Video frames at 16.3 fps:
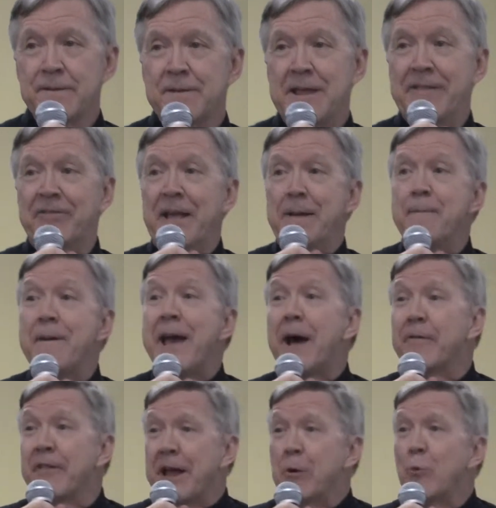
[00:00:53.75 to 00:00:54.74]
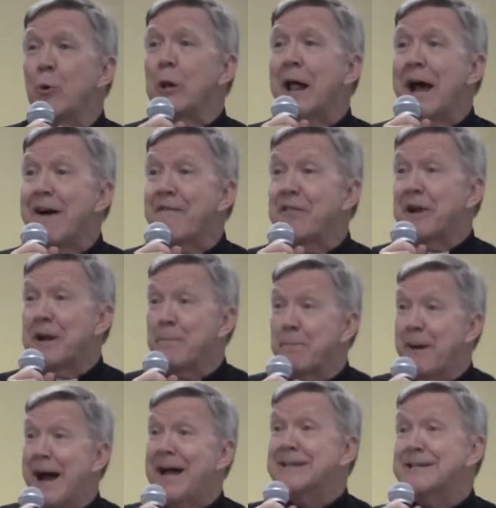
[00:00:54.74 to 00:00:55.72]
that they will have the
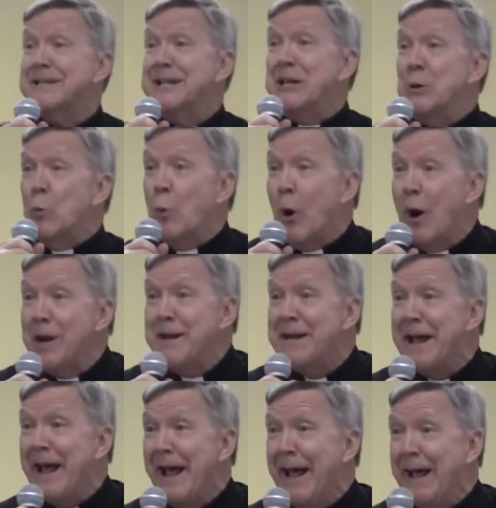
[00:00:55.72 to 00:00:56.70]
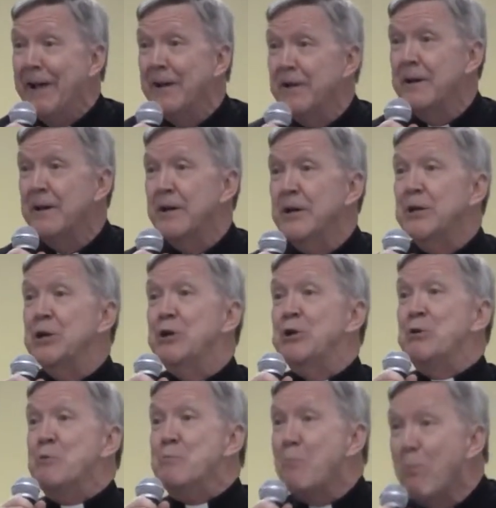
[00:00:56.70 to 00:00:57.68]
capacity one day to
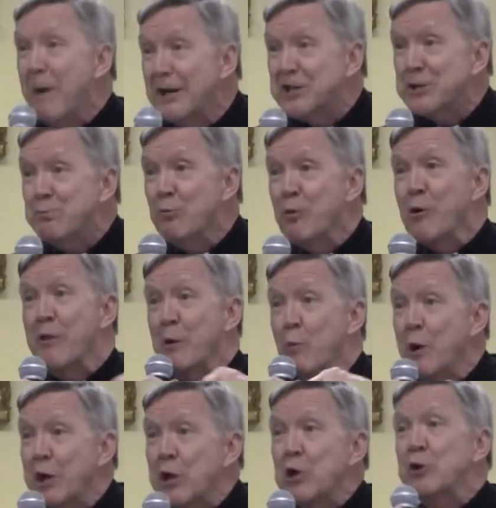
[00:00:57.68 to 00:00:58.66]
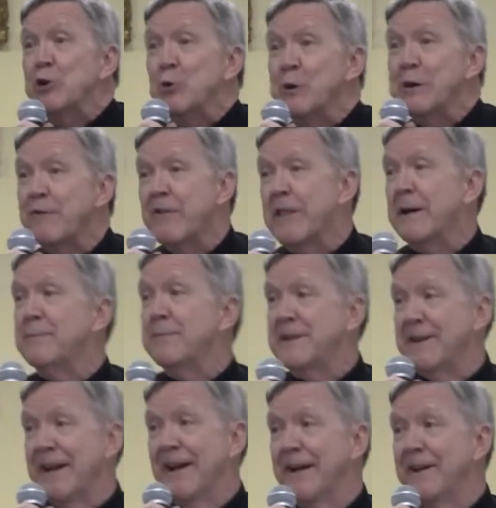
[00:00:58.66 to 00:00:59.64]
do much more than what you're doing for them
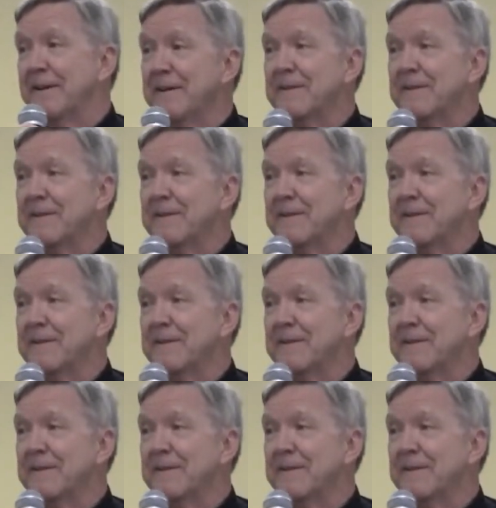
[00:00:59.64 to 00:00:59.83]
today.